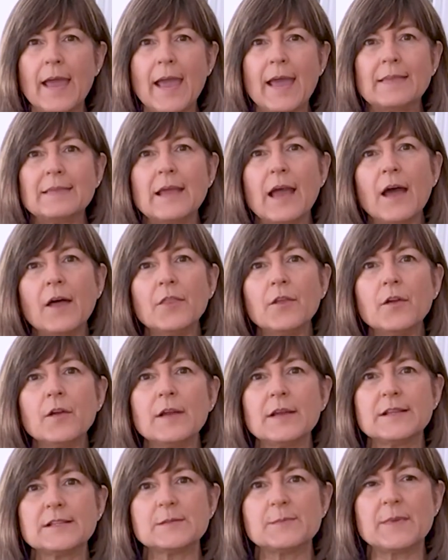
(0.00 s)
And the other
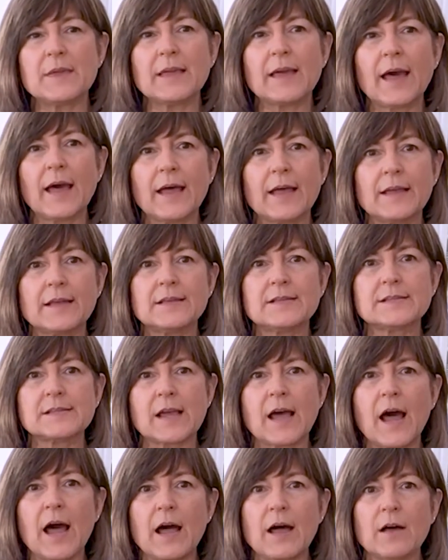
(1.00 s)
is because
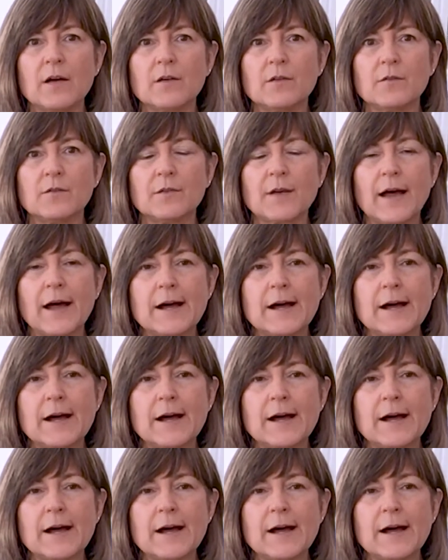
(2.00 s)
of